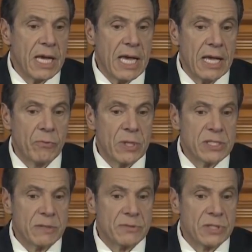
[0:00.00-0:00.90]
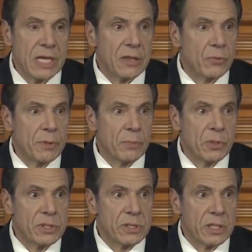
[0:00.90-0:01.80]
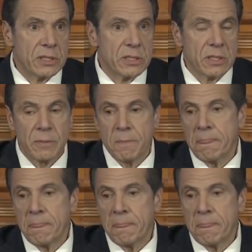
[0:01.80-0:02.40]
and rest of state 3.6.